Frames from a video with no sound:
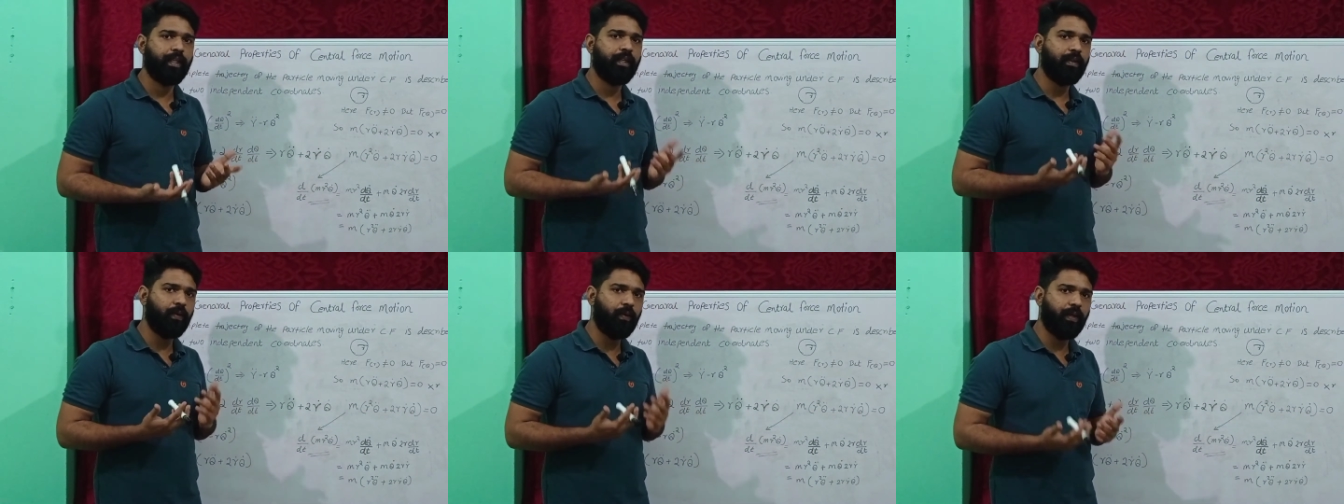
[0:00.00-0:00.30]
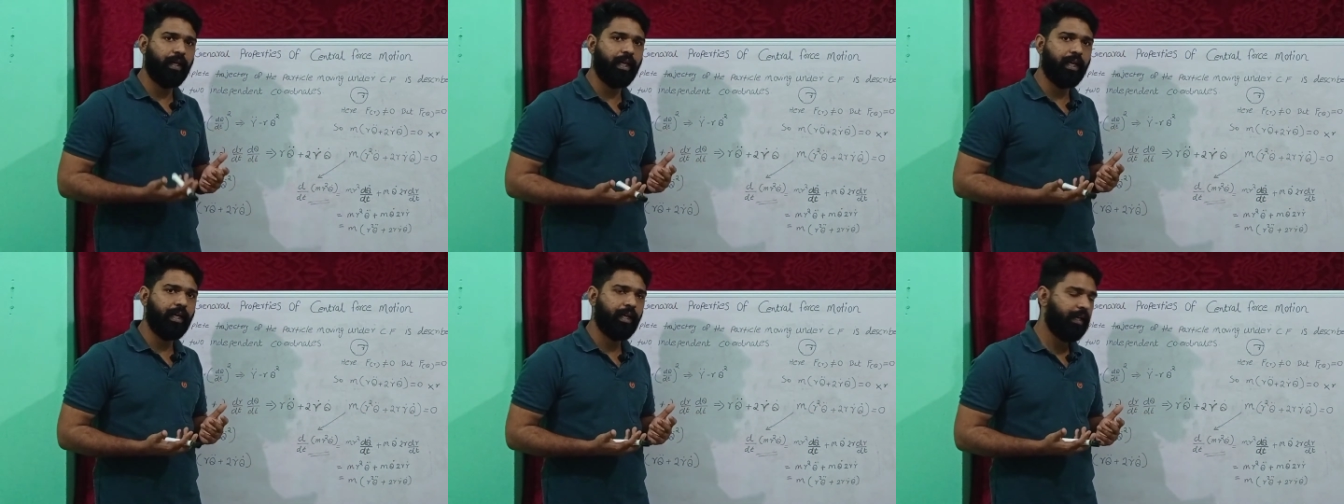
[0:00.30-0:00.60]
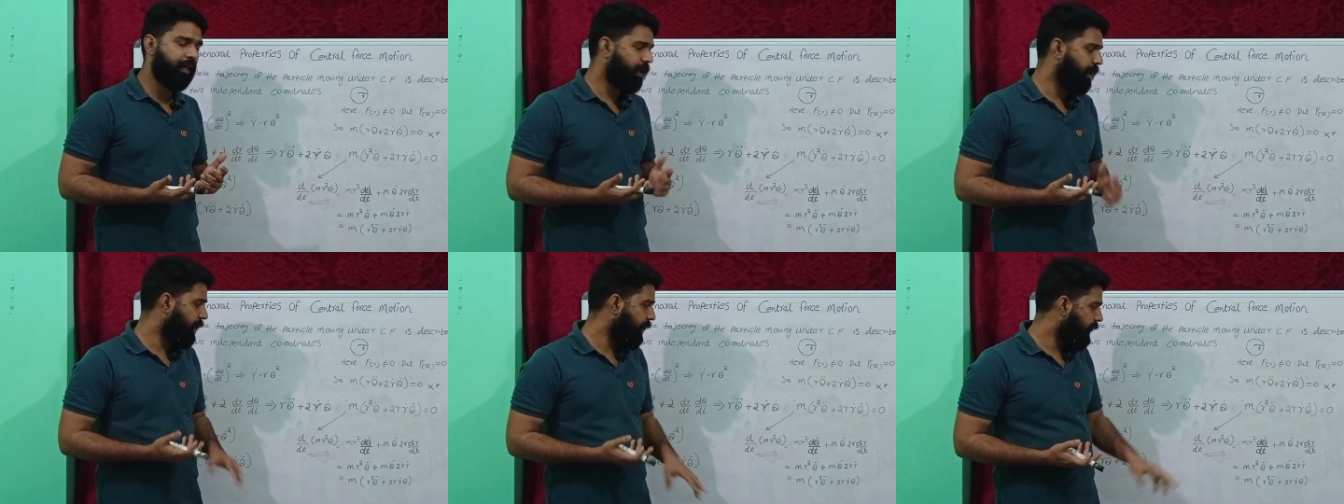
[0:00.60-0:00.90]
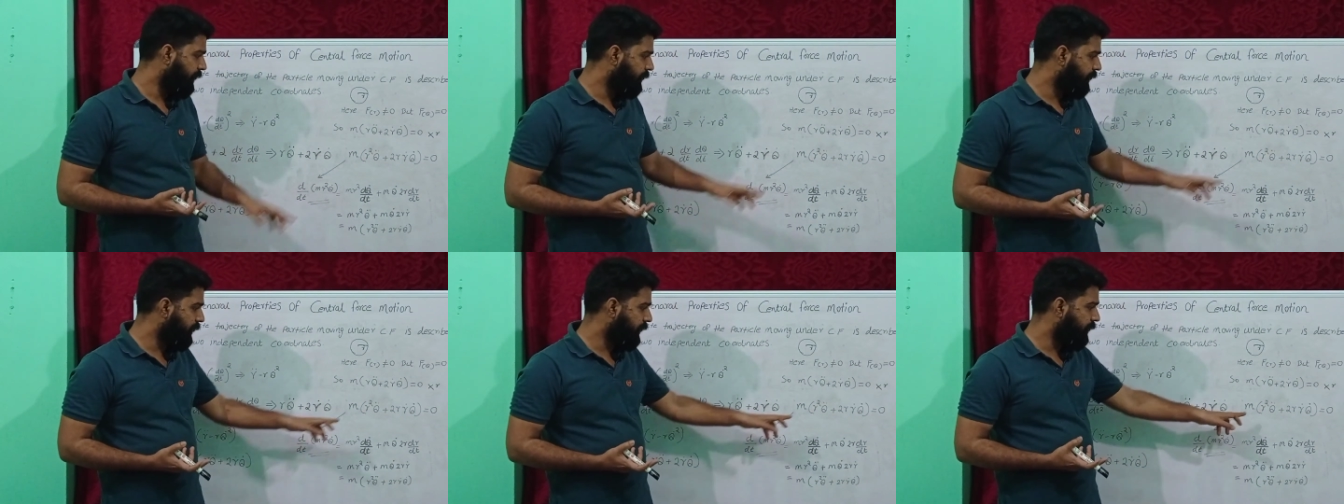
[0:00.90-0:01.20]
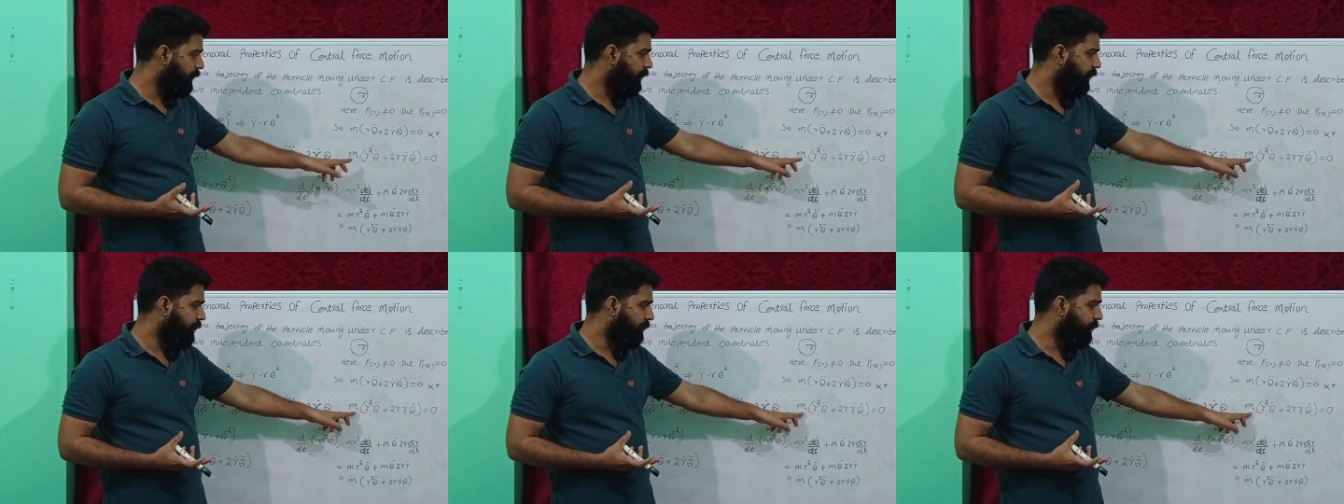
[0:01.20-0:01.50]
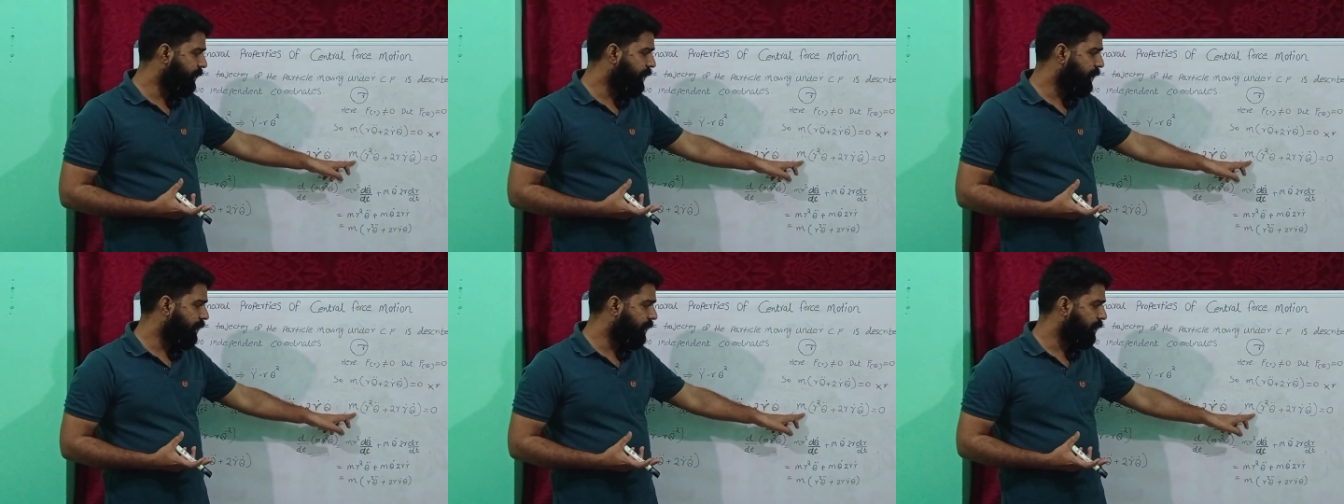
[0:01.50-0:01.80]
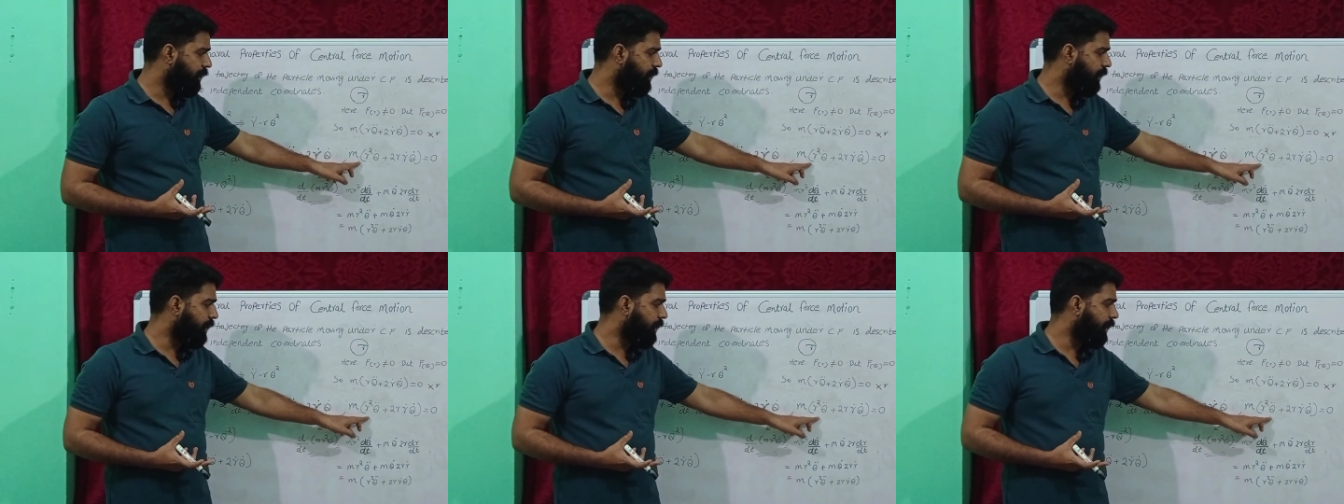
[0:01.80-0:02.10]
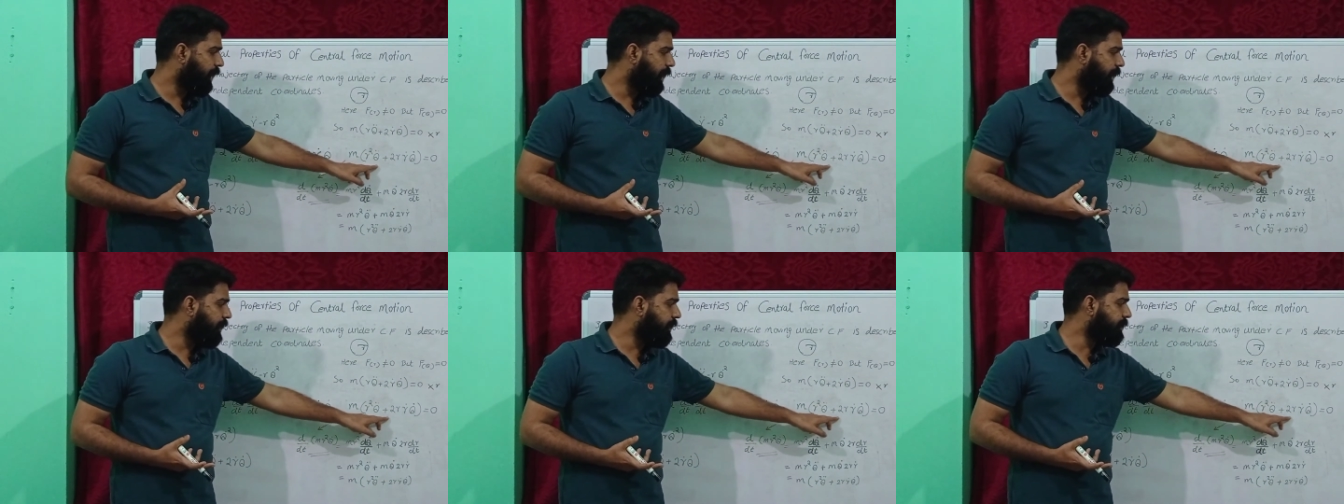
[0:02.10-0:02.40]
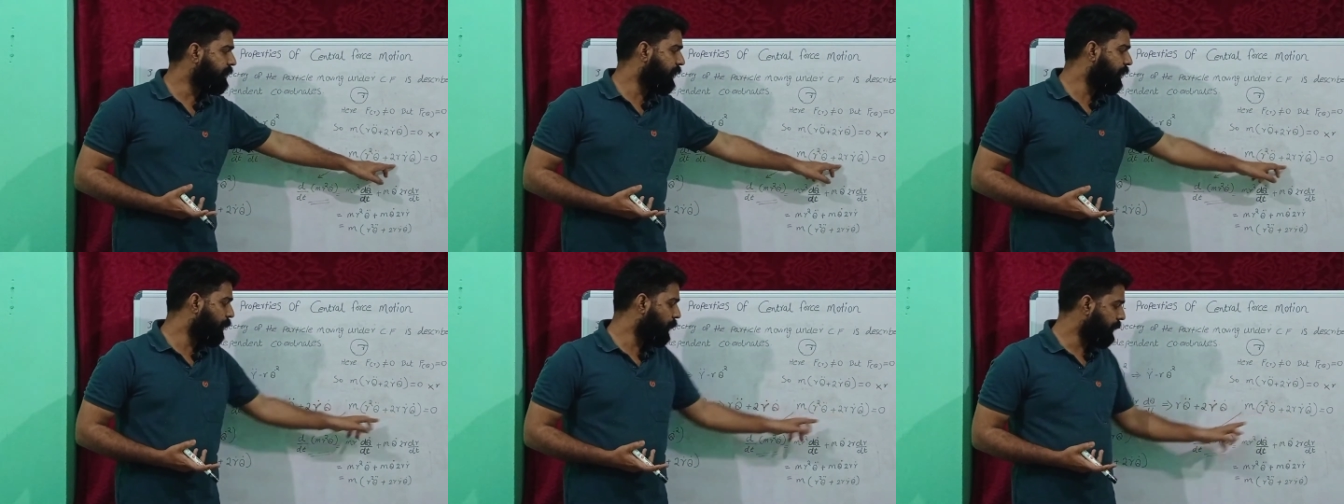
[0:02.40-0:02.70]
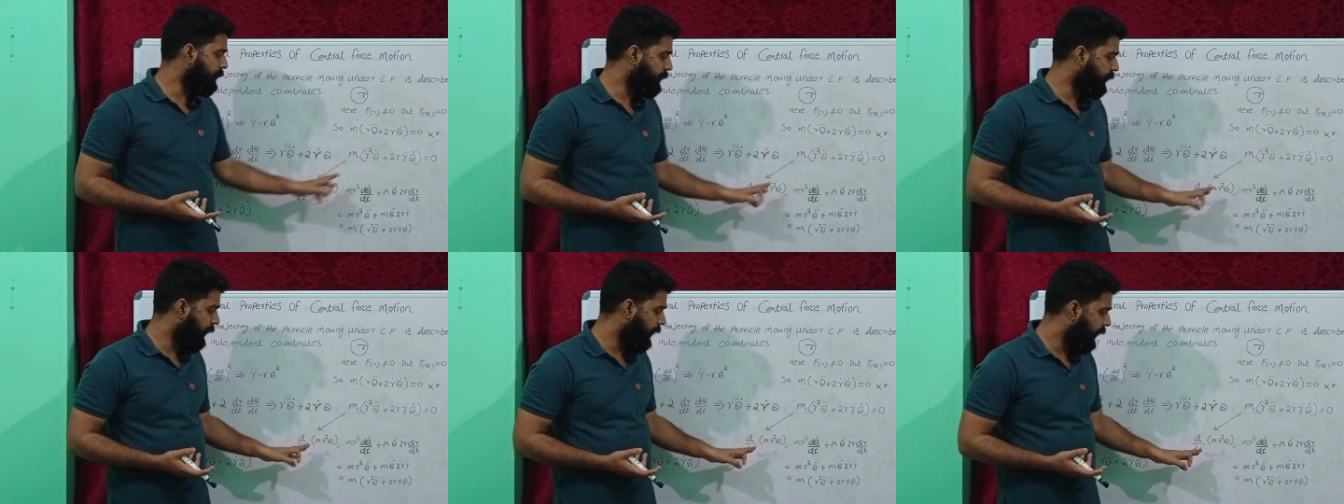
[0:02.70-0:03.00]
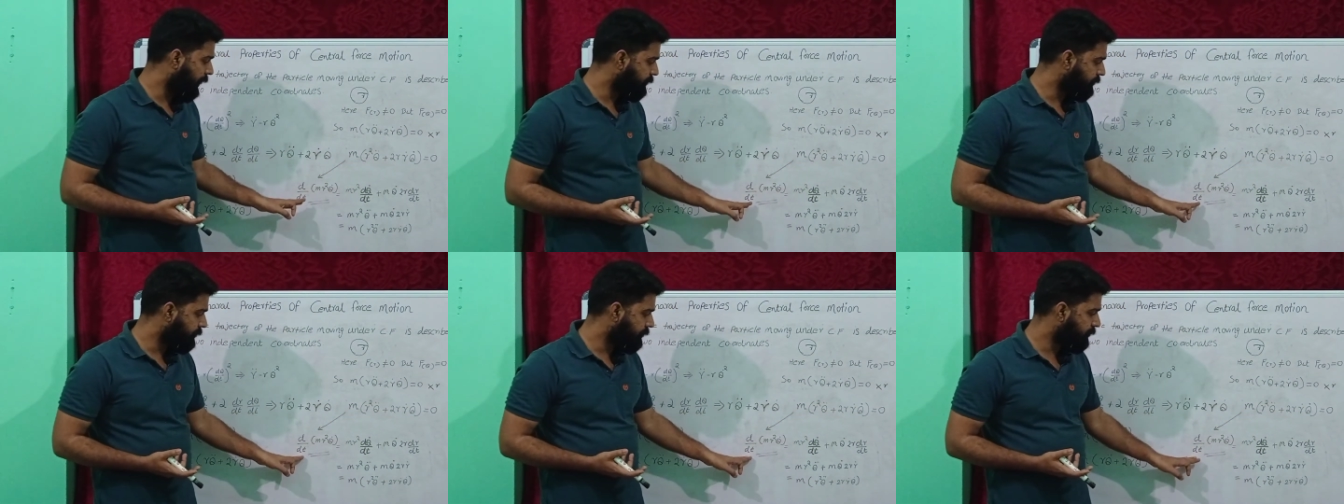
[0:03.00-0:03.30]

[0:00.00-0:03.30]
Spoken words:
Okay, then we can rewrite this equation as